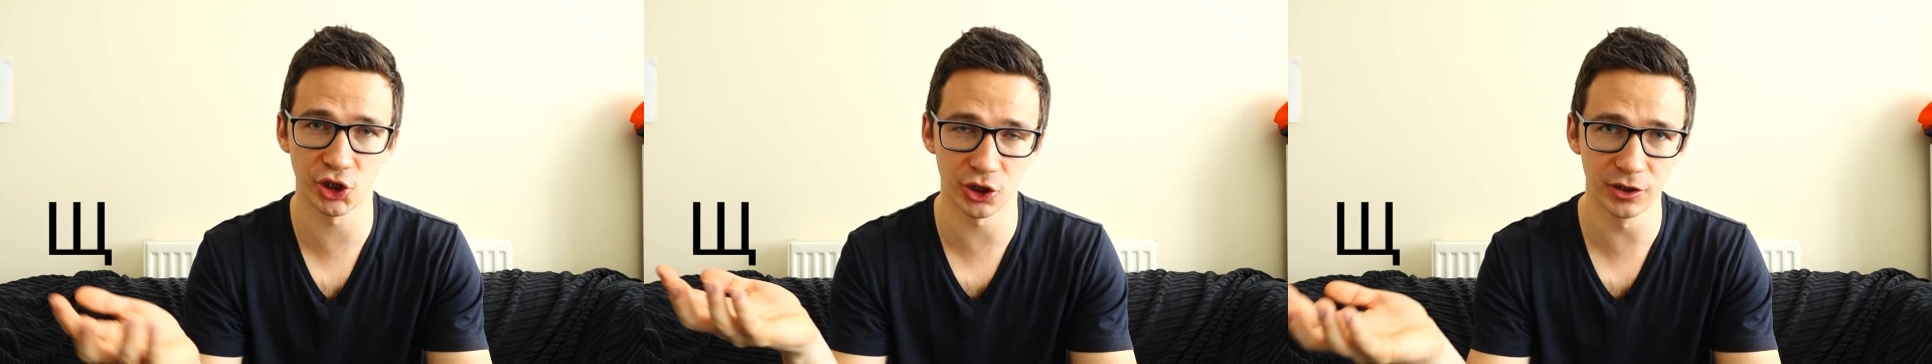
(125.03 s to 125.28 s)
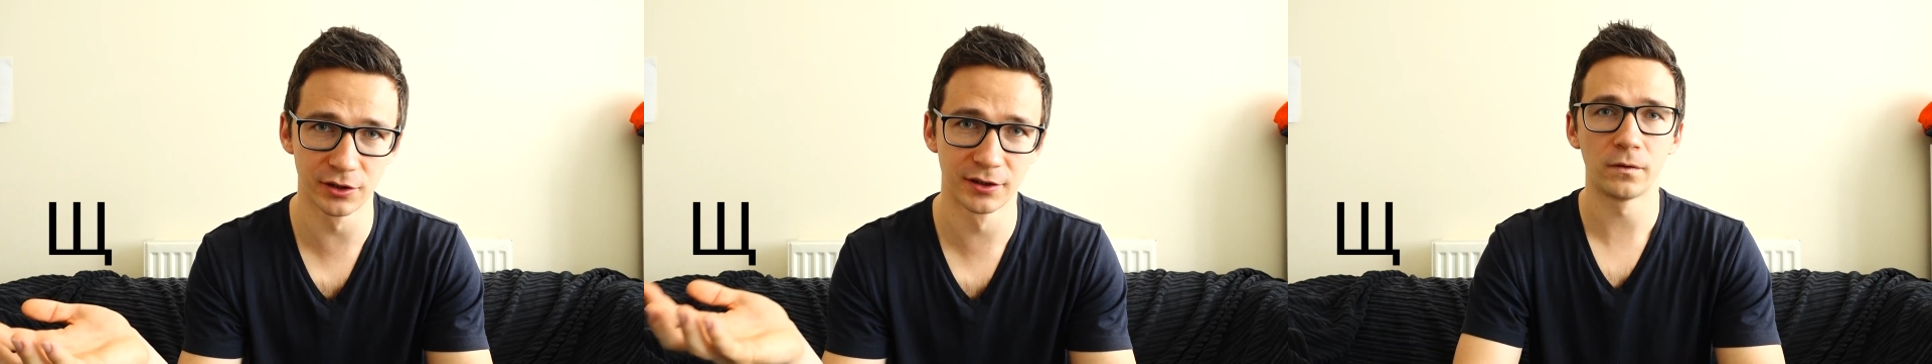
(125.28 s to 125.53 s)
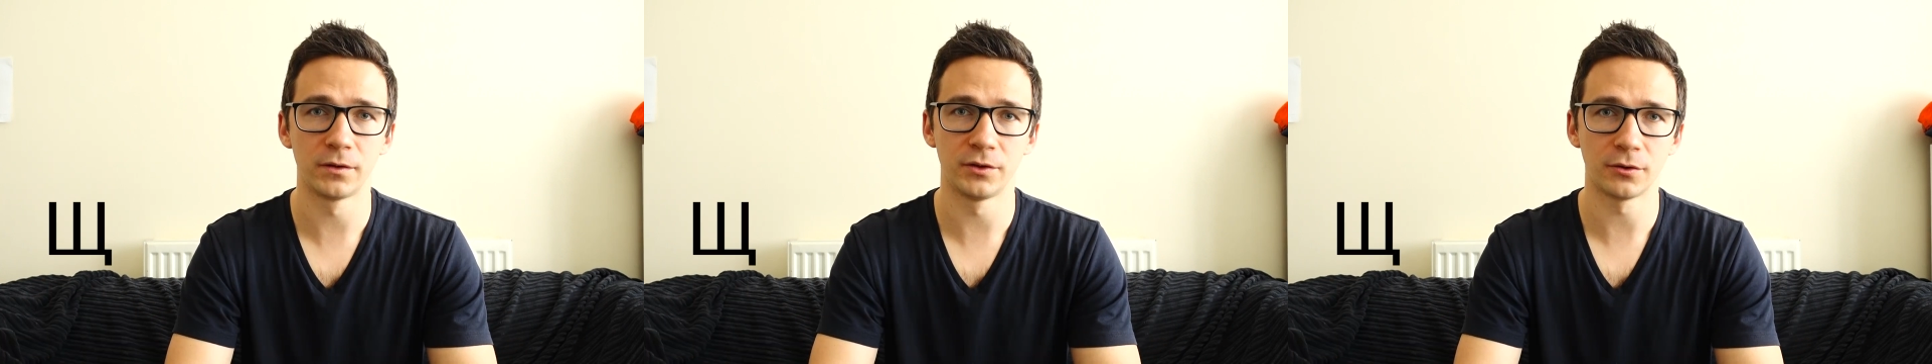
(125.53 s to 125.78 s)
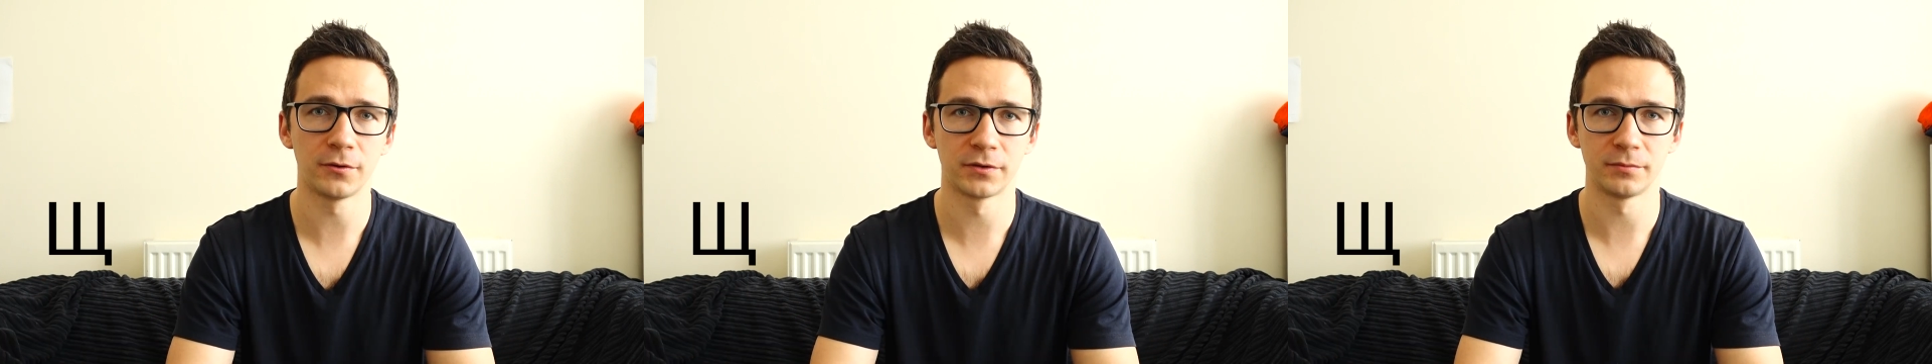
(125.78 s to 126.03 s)

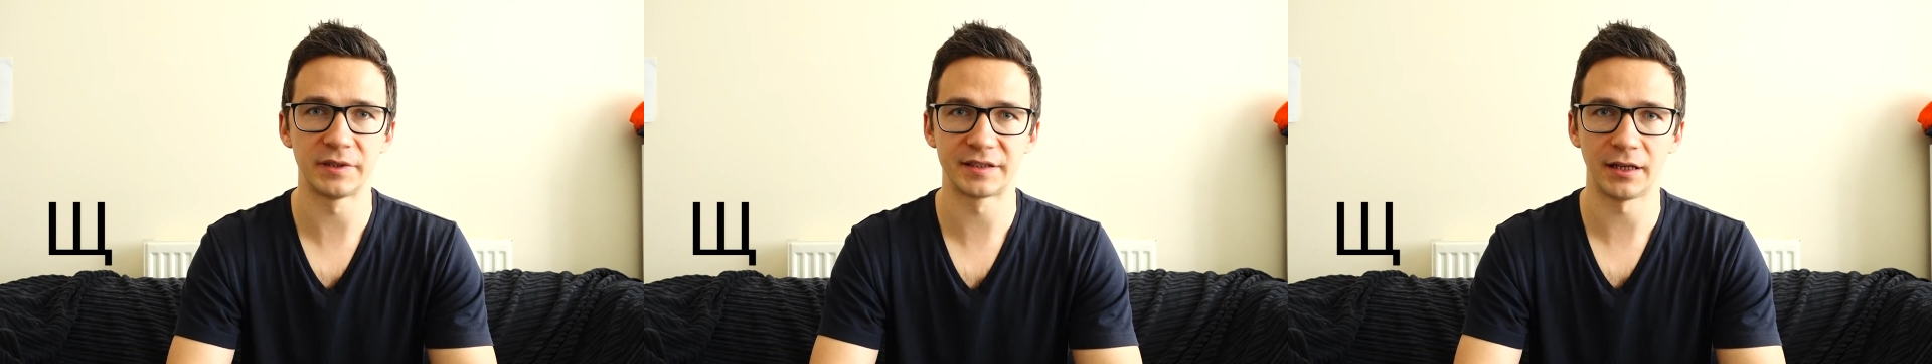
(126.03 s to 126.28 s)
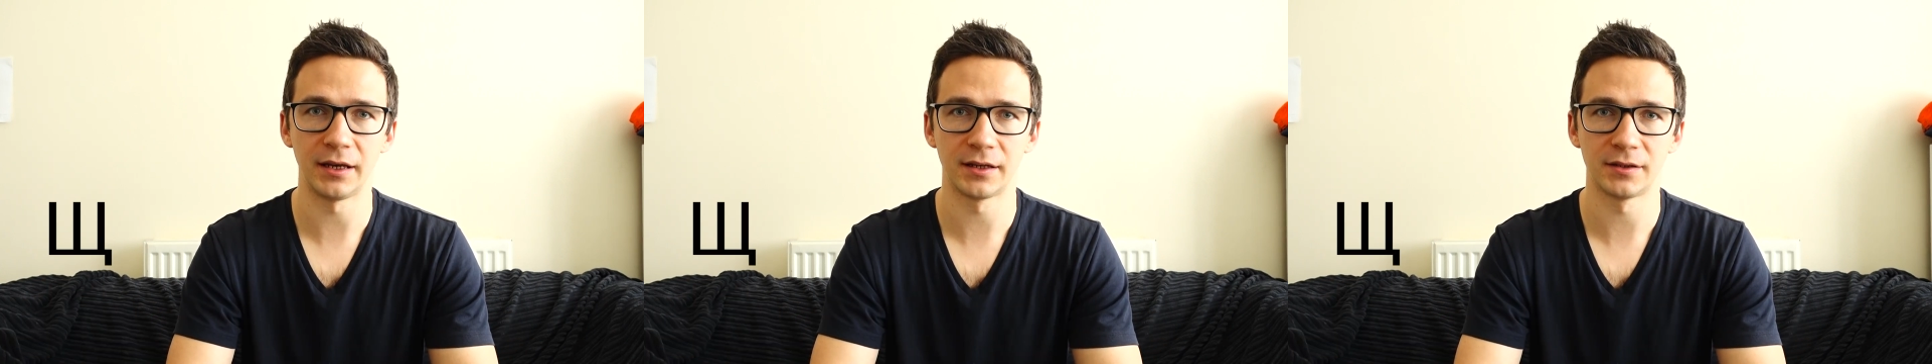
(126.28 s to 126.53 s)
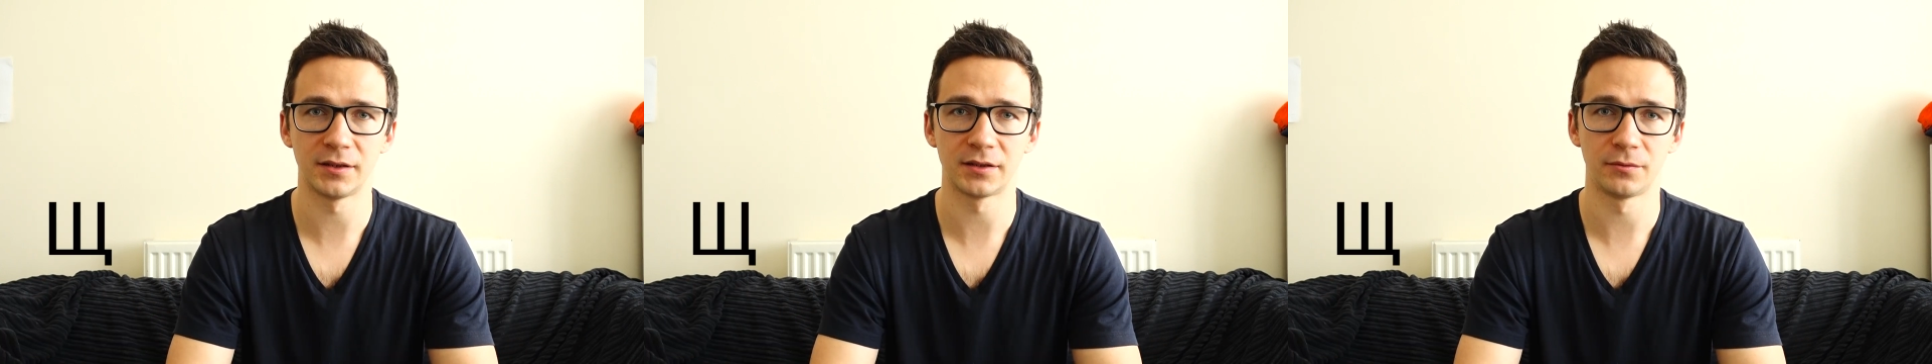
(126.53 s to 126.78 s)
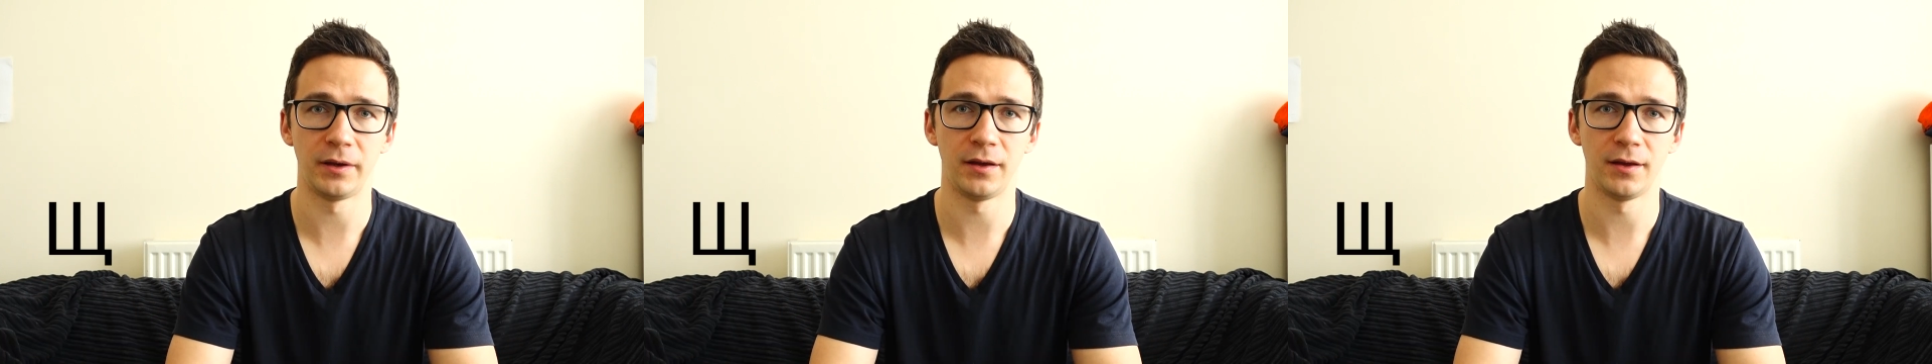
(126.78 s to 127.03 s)
You often mistaken
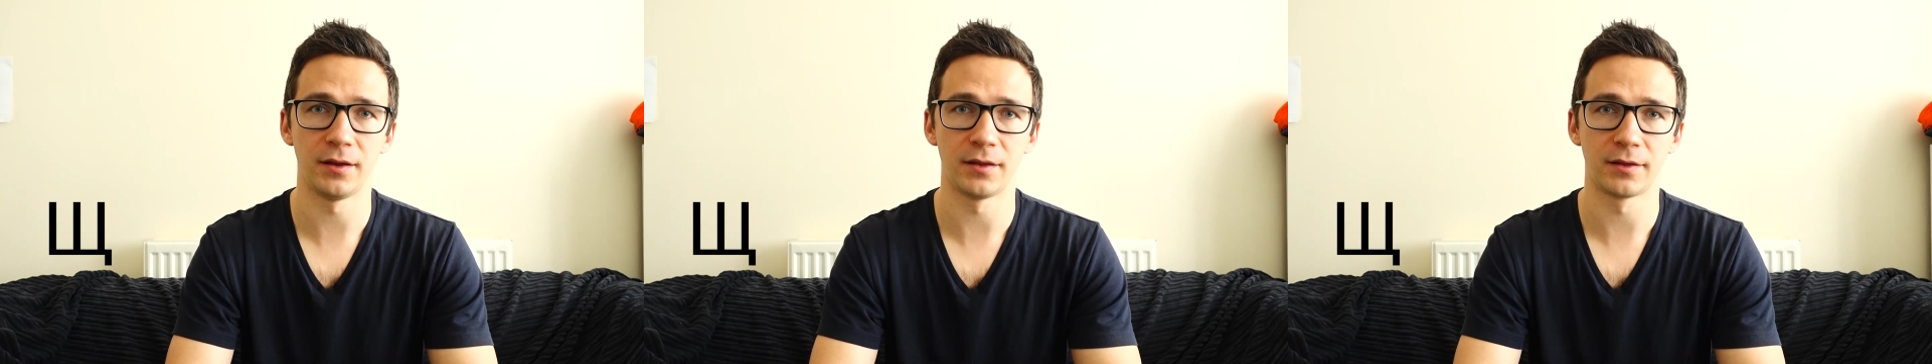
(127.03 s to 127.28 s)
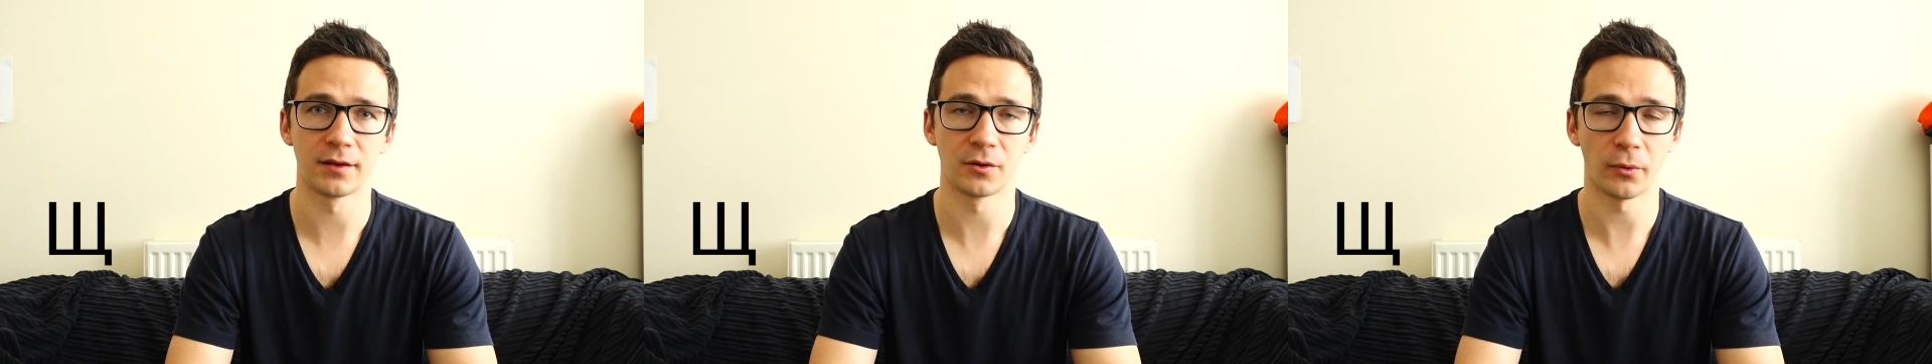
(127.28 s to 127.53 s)
it with